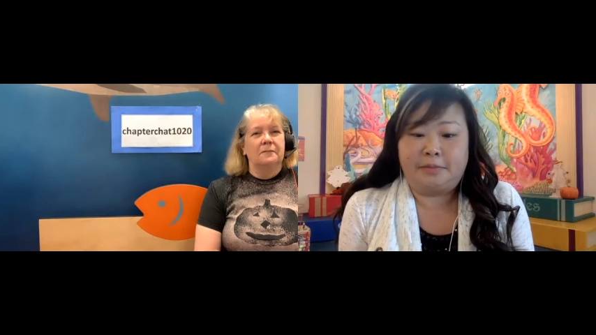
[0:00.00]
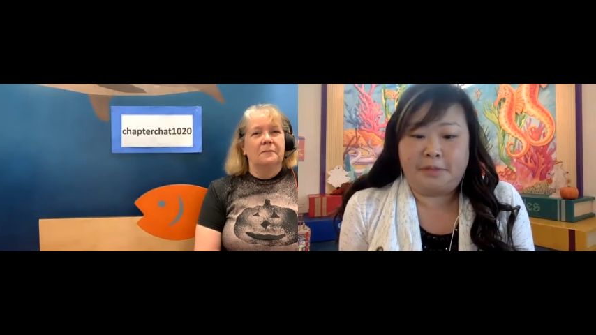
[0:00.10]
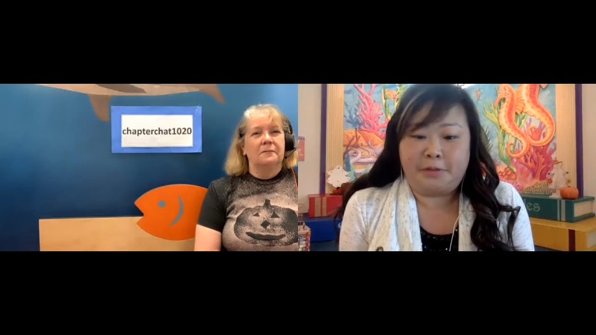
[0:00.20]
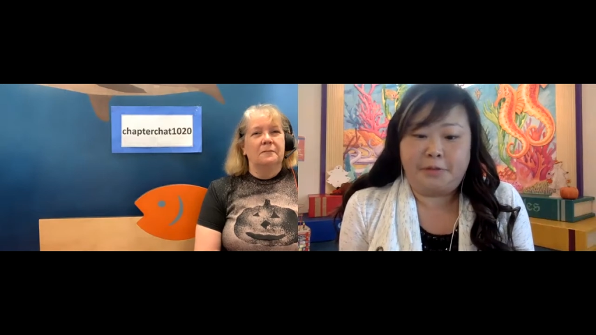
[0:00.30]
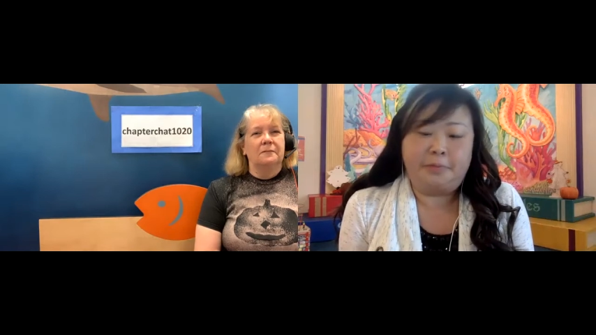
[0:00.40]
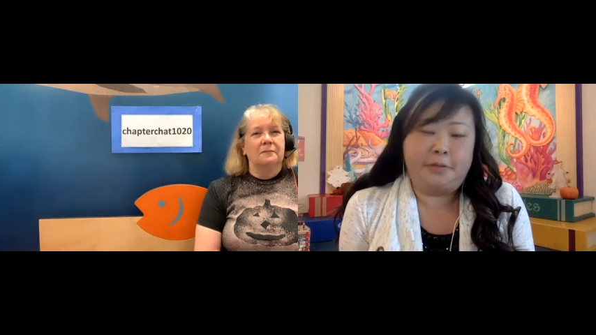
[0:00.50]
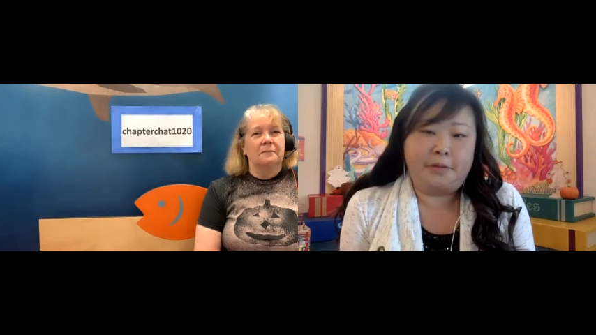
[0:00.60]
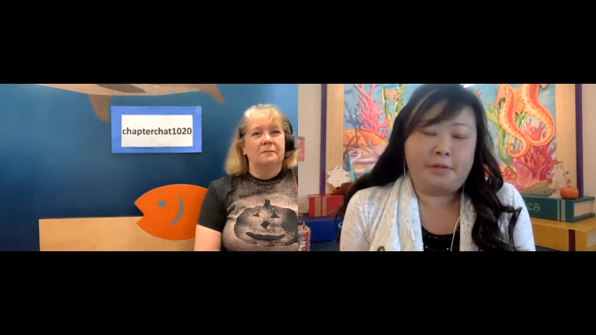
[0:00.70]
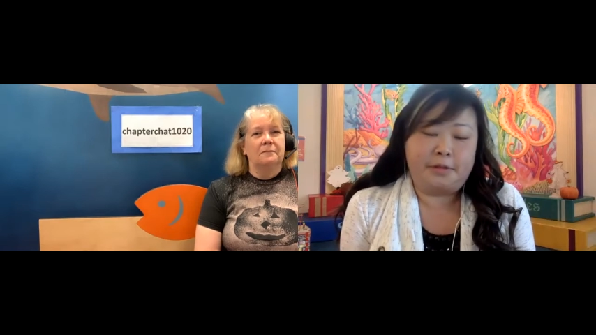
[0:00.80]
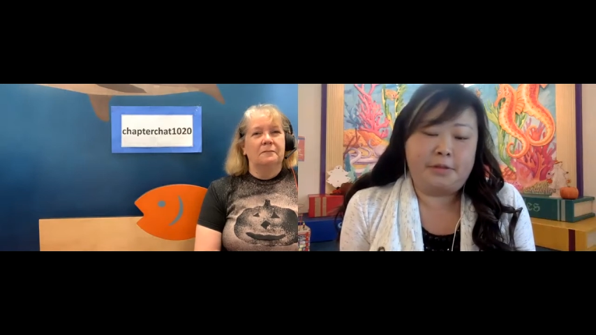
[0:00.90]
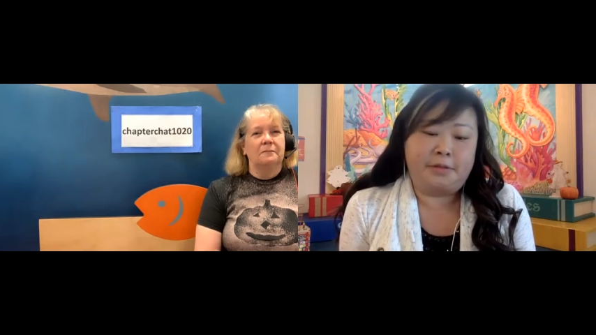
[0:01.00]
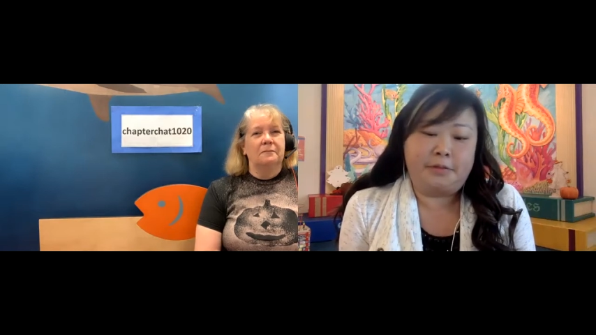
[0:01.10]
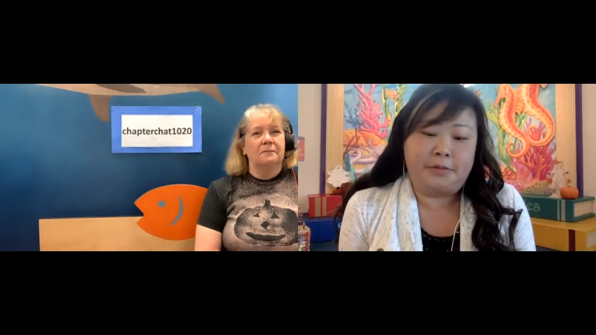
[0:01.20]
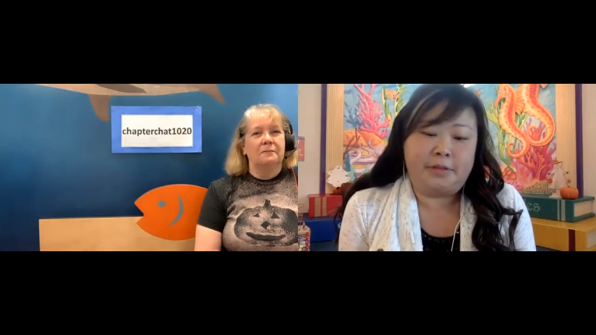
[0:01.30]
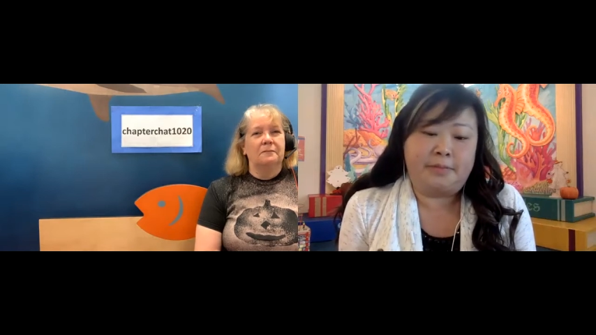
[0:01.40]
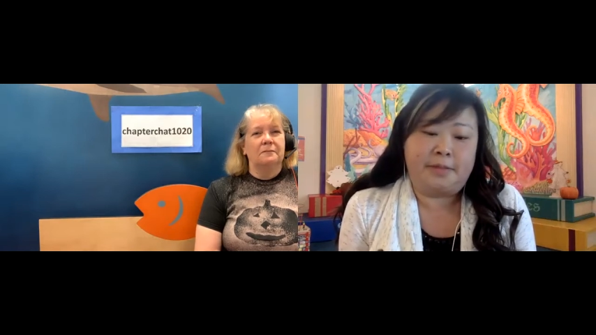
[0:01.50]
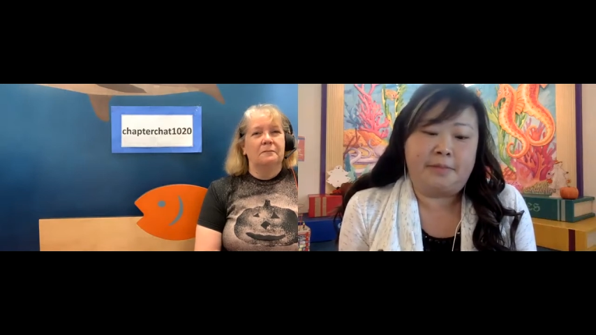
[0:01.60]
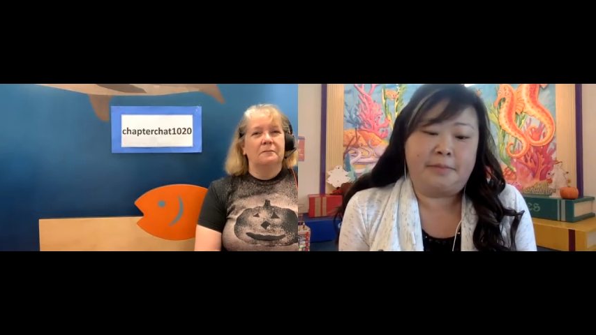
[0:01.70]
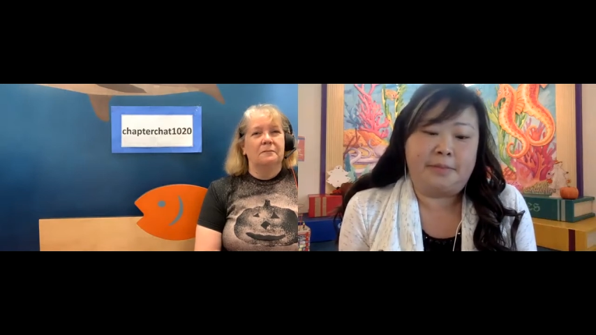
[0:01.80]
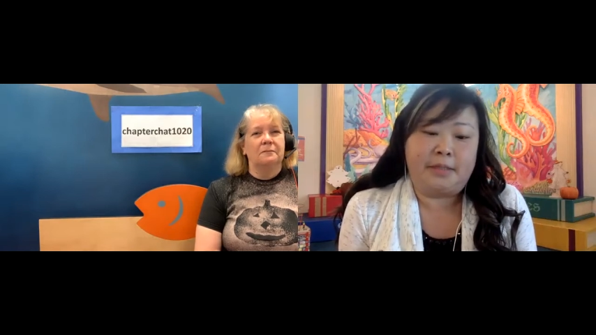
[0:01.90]
Speaker 1: a new book or two that might
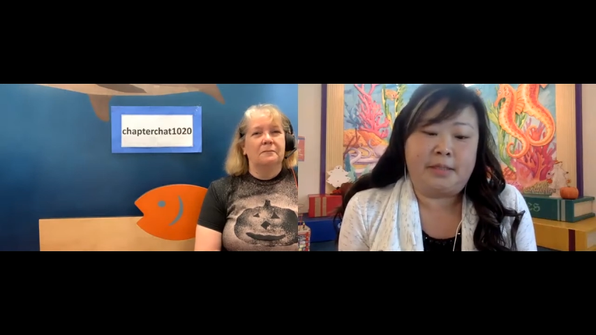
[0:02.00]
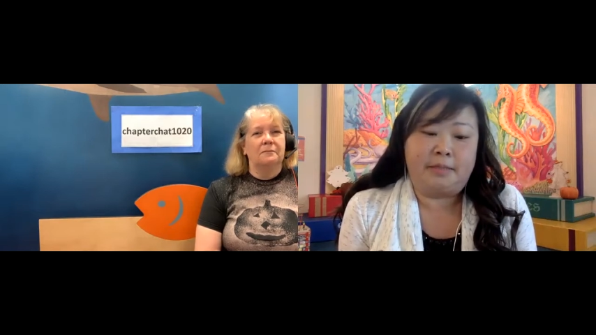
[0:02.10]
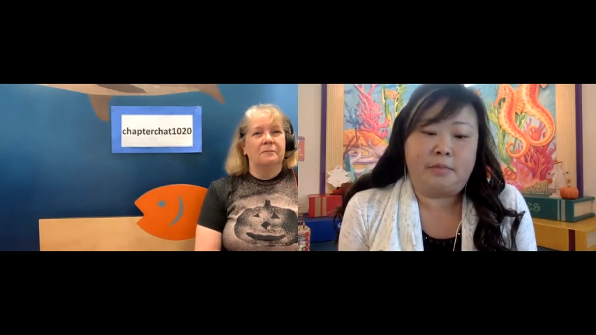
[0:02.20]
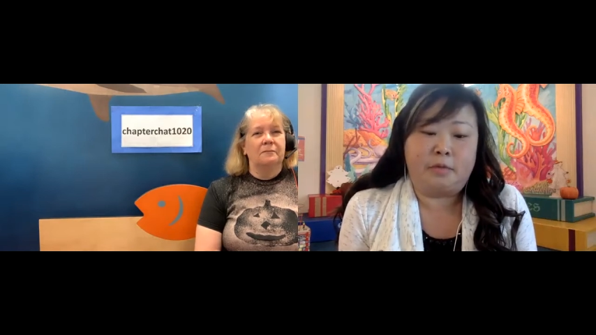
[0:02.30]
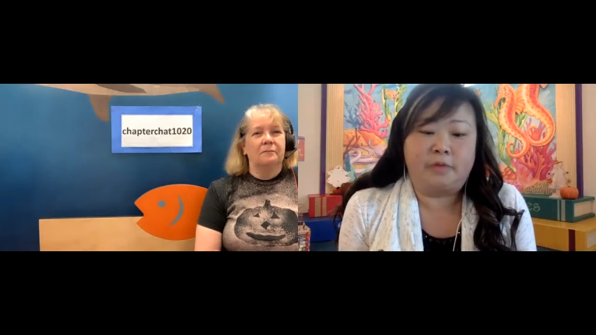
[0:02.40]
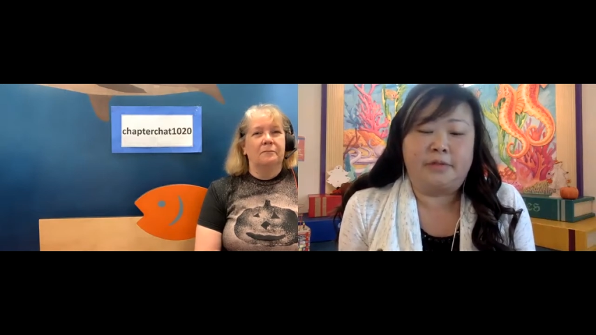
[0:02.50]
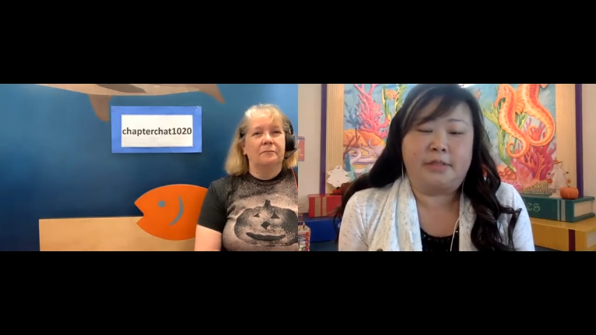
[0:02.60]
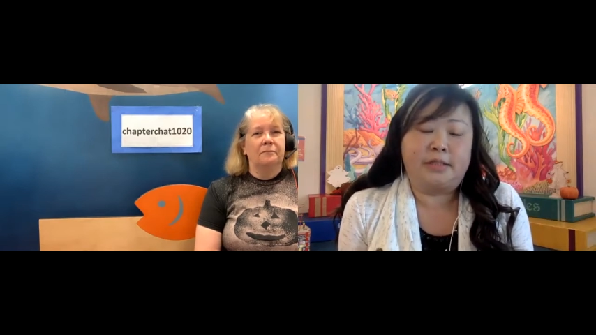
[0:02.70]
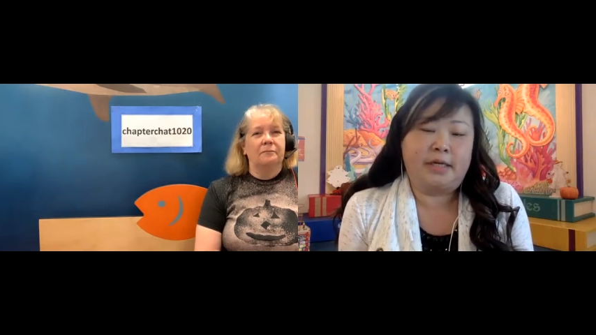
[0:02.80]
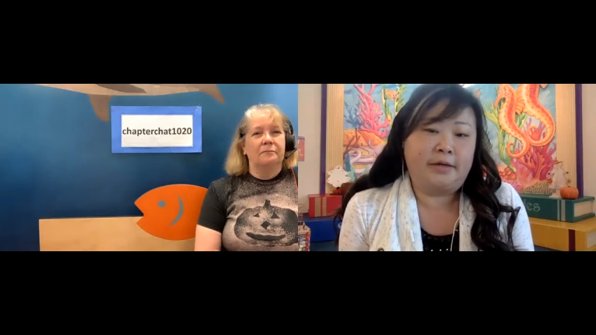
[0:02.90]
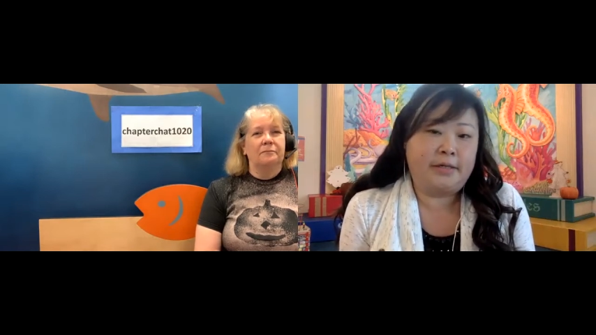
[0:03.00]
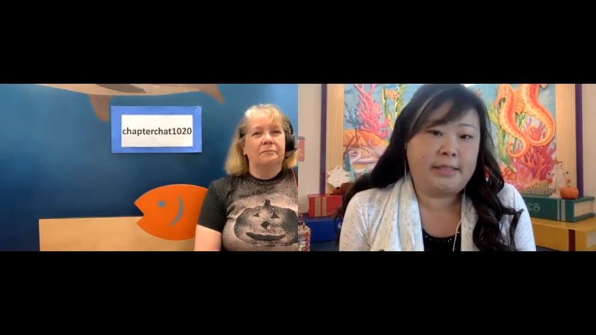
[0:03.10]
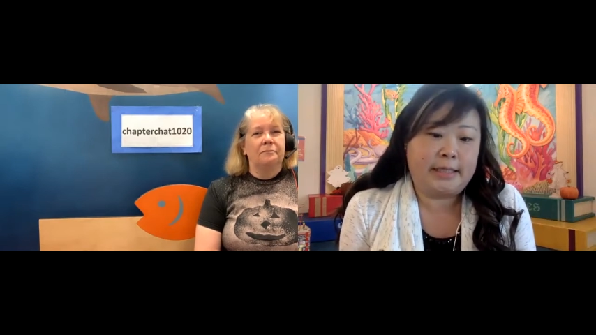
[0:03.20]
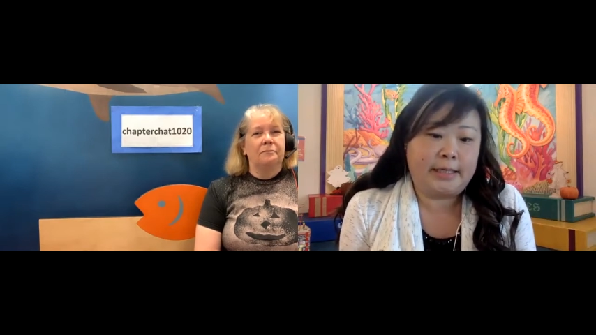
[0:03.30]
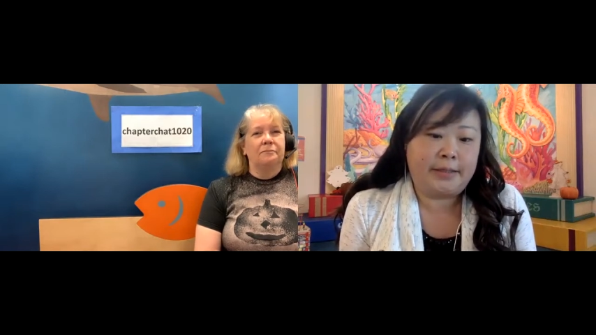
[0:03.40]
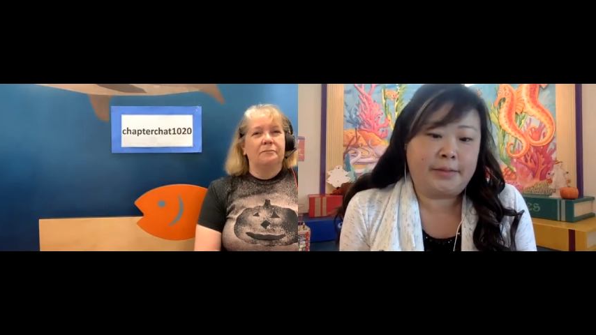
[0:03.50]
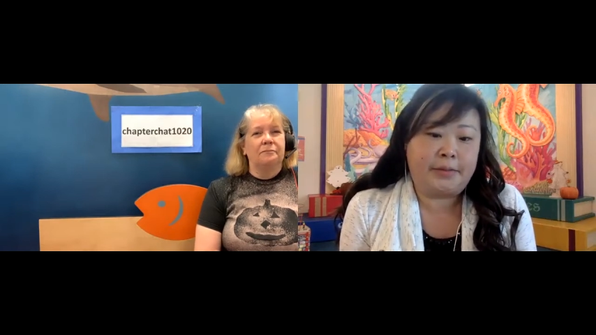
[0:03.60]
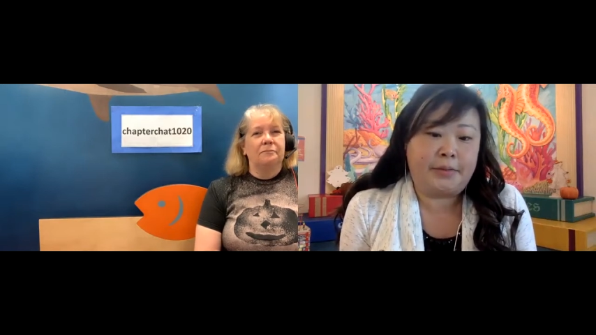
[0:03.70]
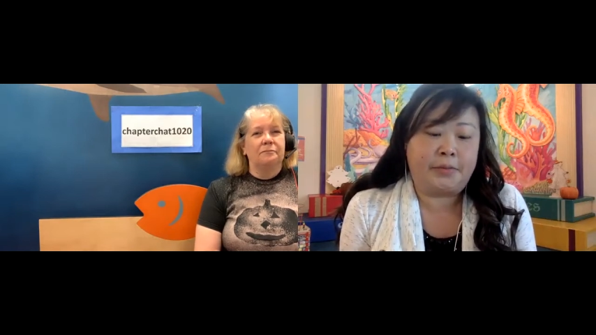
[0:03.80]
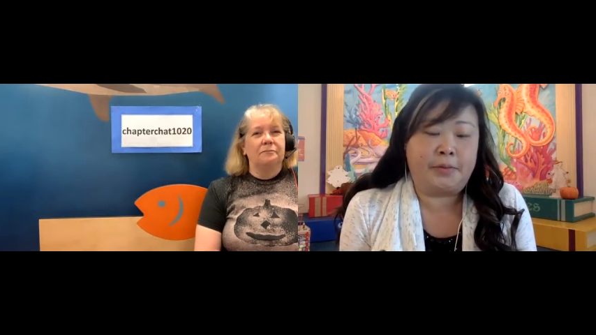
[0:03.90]
be more of a scary
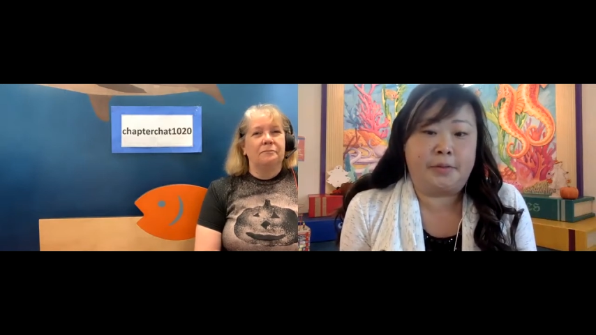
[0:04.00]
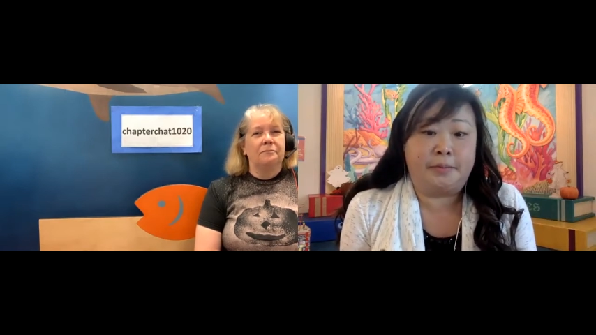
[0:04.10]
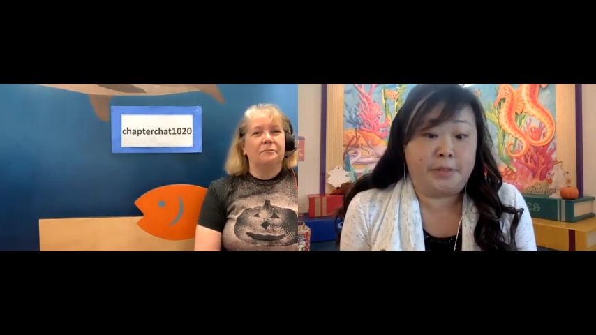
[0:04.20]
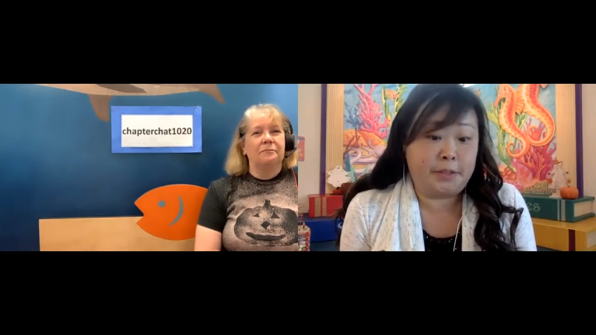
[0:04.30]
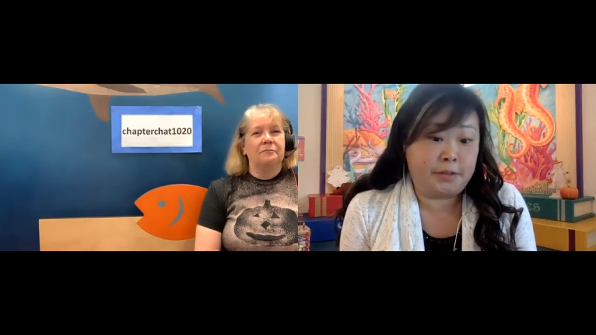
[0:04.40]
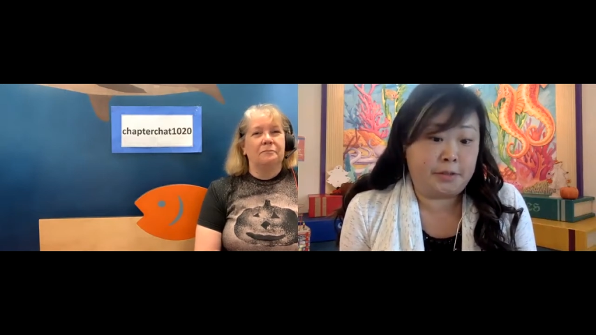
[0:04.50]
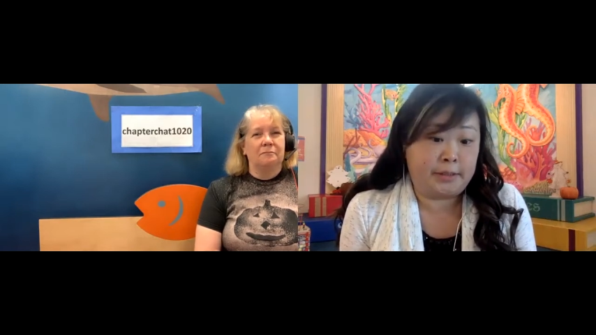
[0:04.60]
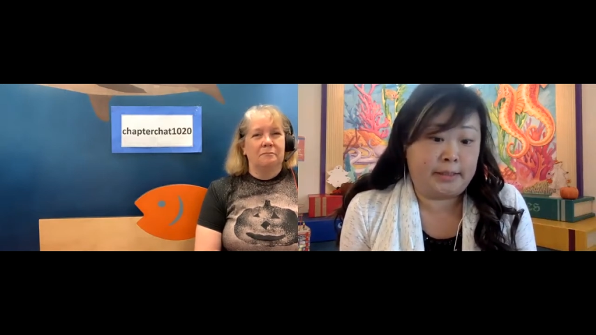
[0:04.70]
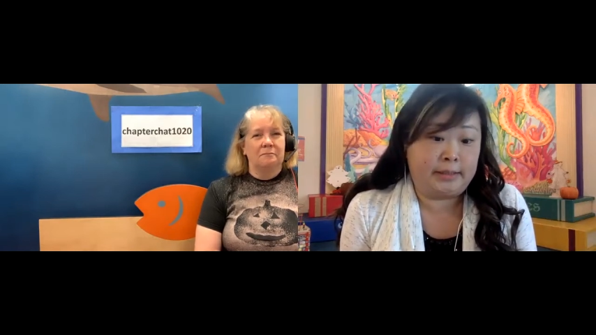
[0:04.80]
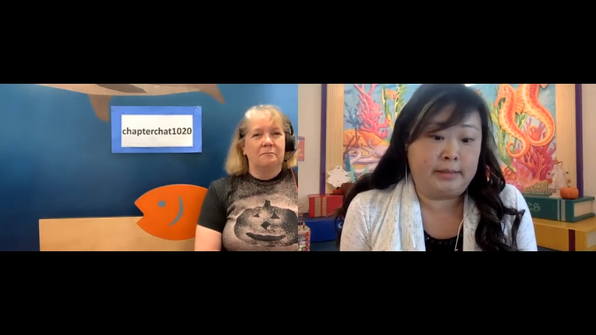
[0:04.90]
tale or mystery.